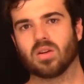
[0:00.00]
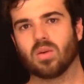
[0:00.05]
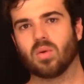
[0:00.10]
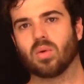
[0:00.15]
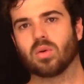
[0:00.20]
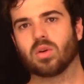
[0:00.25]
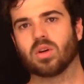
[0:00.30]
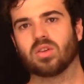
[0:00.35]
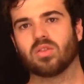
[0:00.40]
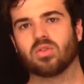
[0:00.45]
in
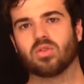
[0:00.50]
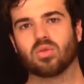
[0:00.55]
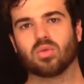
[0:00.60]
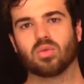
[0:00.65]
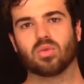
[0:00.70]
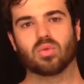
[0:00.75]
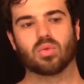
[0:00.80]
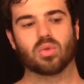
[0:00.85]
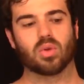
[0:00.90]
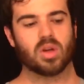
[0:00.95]
order
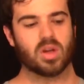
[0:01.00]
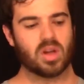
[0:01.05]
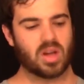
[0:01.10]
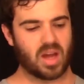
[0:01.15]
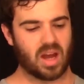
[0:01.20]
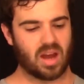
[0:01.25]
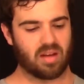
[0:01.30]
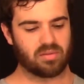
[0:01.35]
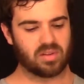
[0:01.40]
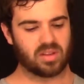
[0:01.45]
to
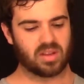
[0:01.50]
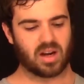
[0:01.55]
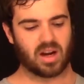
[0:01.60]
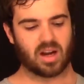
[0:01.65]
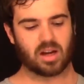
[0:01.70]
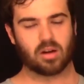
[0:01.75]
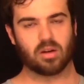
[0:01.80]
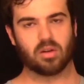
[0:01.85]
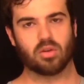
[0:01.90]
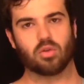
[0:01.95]
have it that
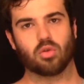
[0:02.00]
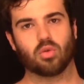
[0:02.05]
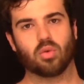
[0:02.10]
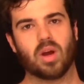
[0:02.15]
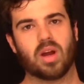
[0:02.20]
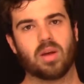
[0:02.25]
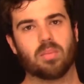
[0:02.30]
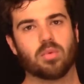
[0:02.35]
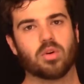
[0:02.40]
I can do a